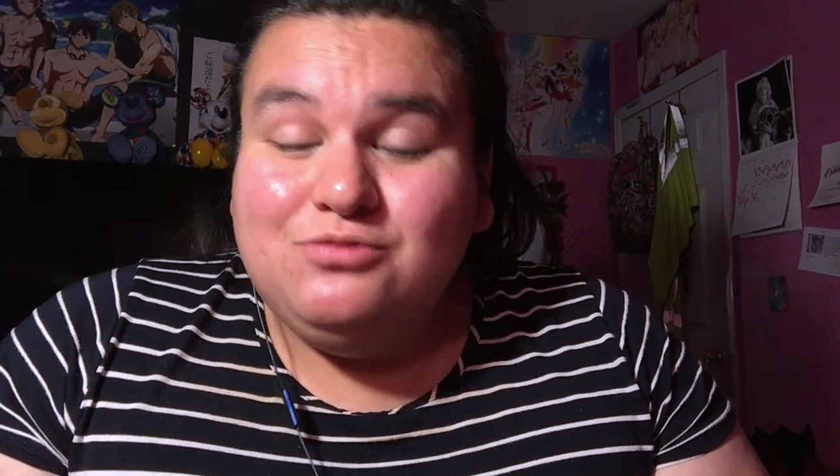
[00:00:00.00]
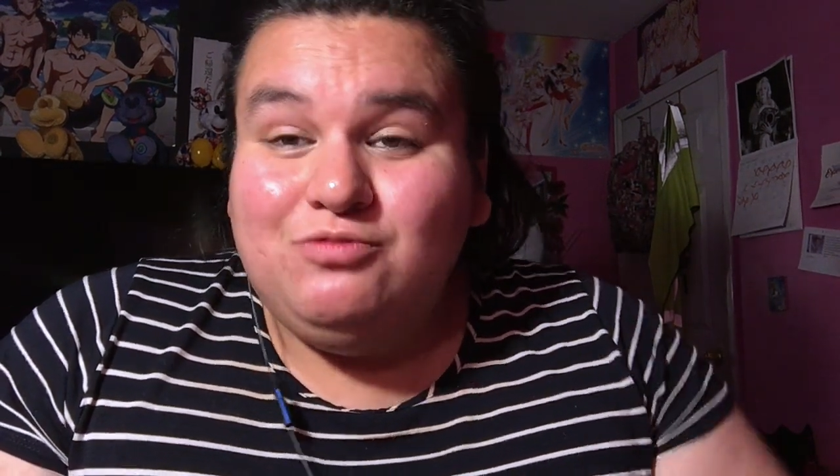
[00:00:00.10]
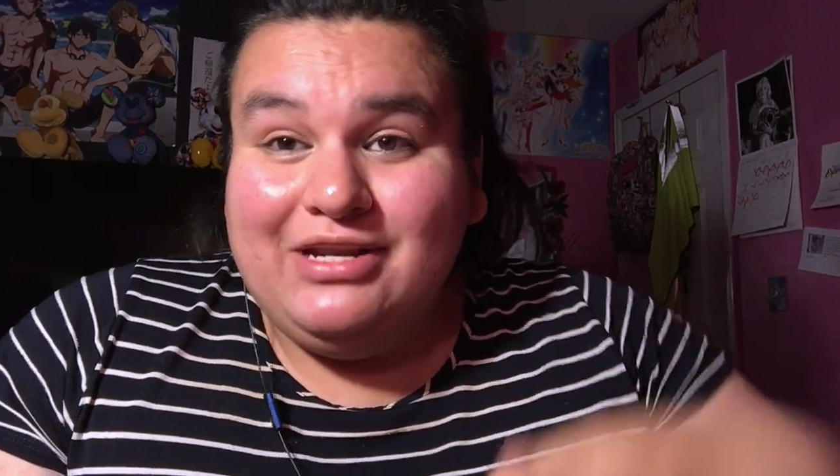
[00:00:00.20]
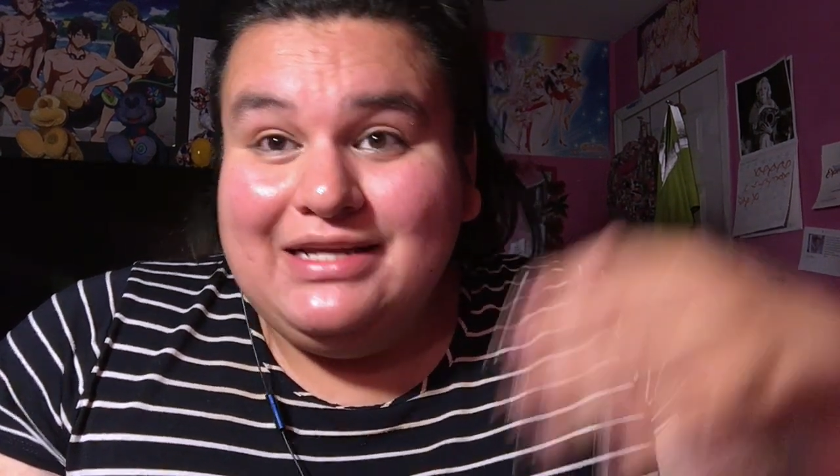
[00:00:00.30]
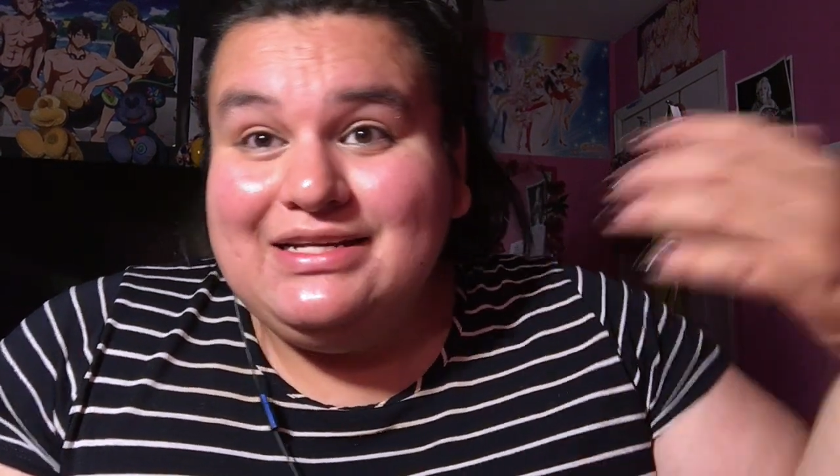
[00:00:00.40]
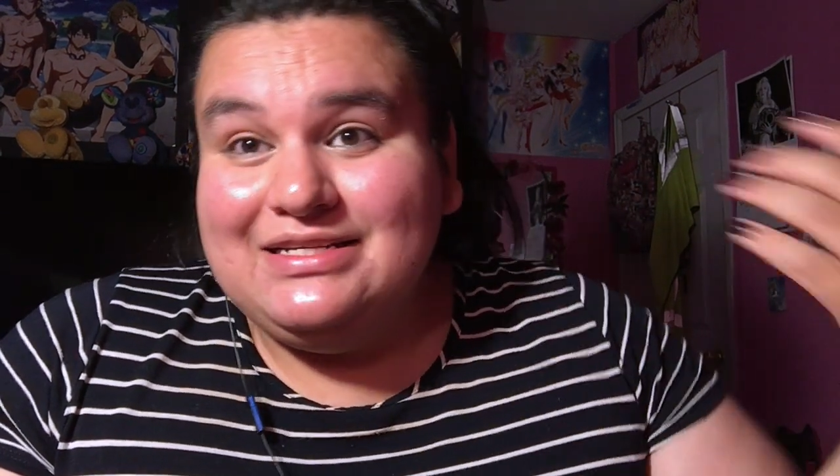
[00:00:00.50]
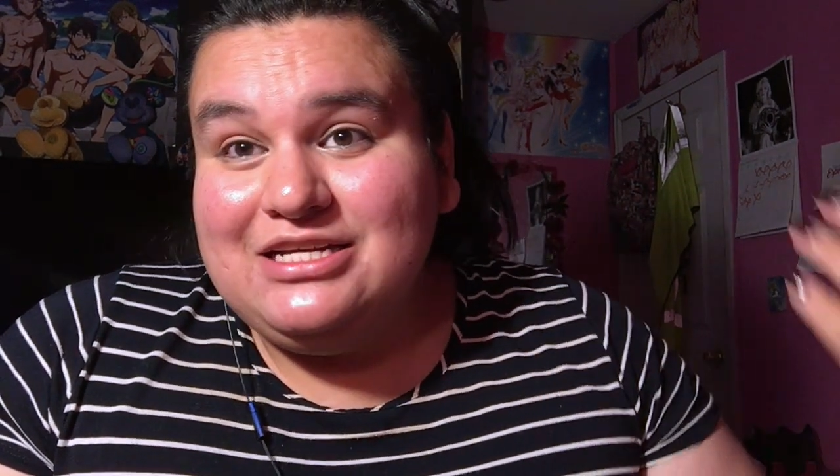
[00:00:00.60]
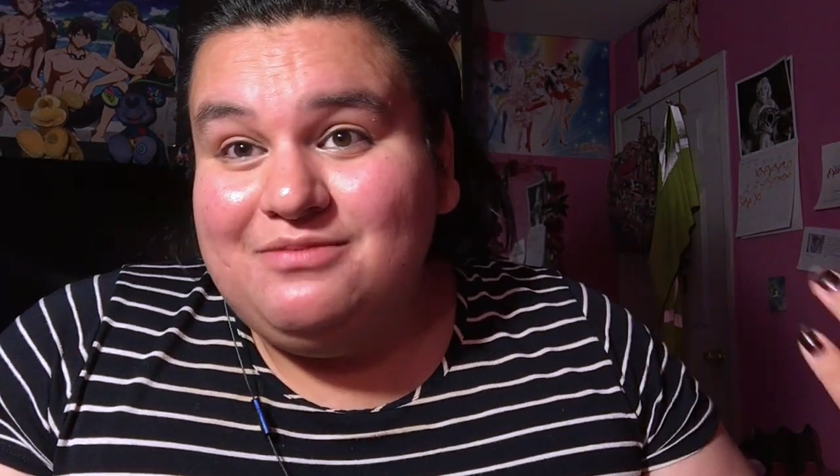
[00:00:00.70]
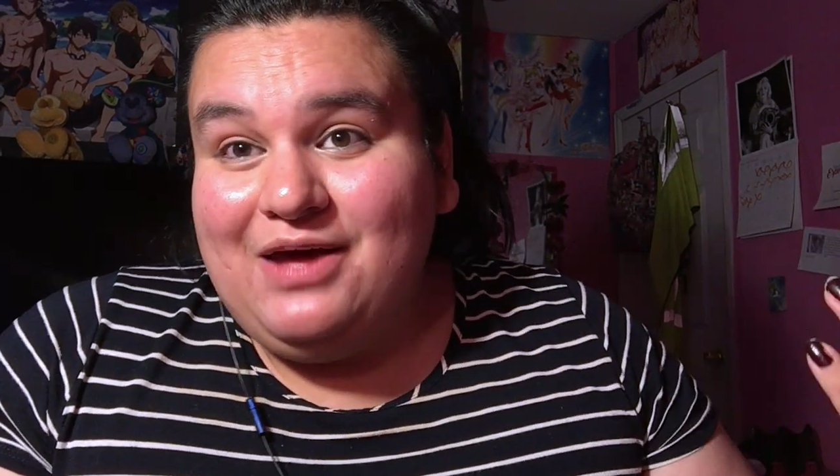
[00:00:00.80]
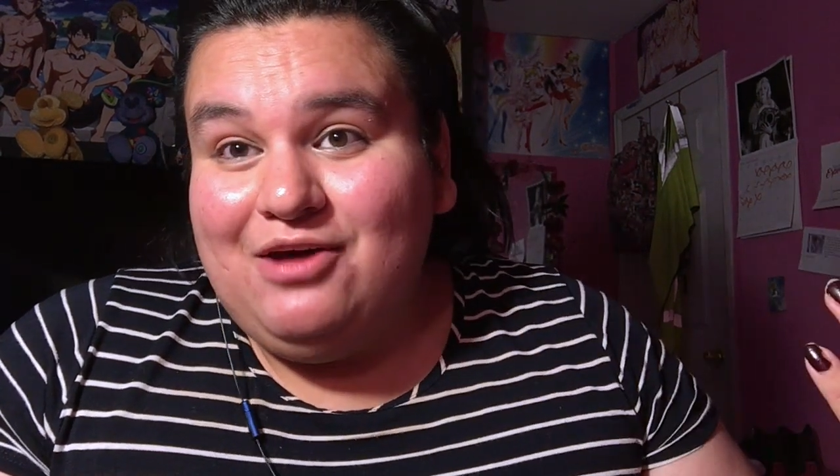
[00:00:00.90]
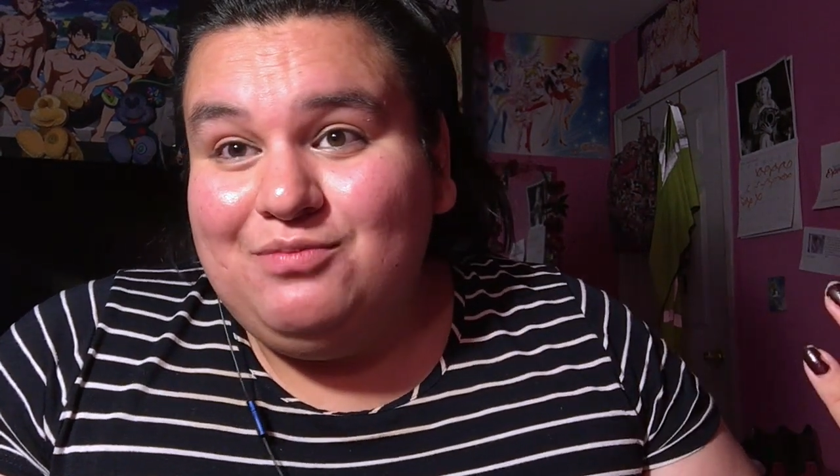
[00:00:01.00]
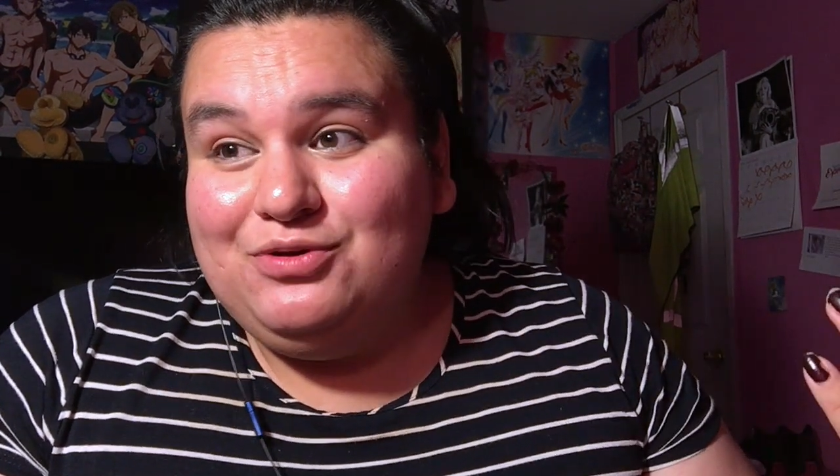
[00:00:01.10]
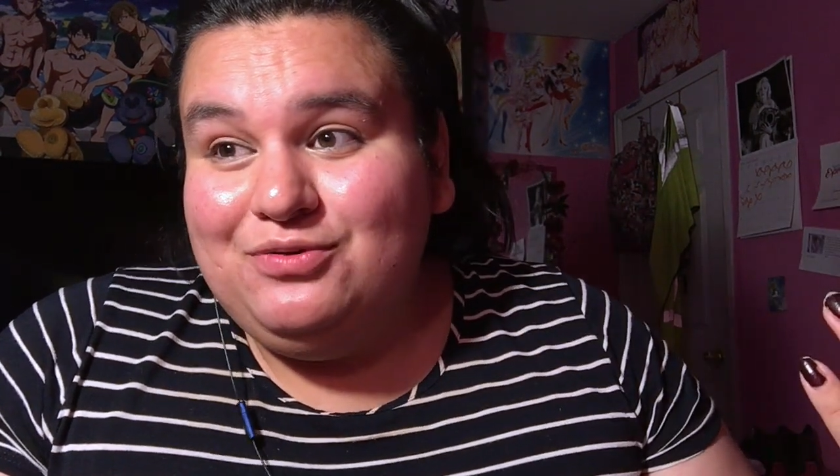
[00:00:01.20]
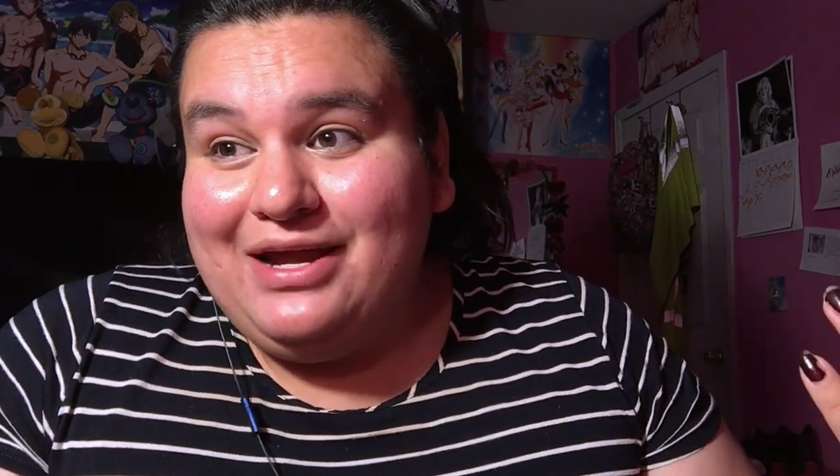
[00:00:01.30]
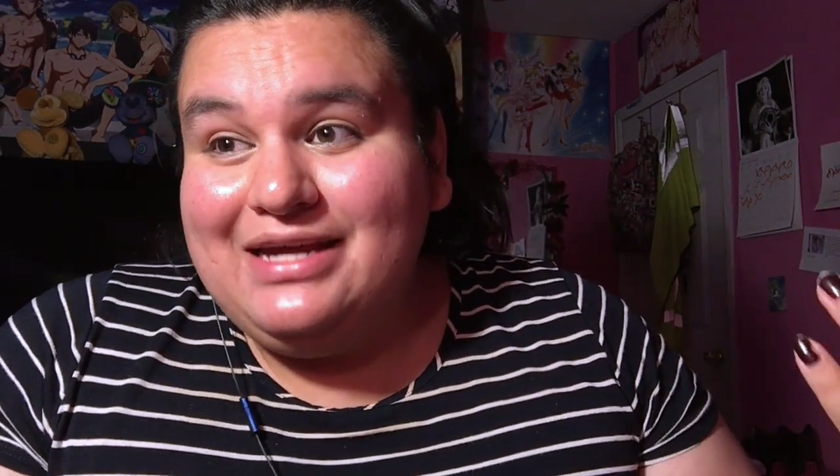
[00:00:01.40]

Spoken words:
when it does come out on Blu-ray,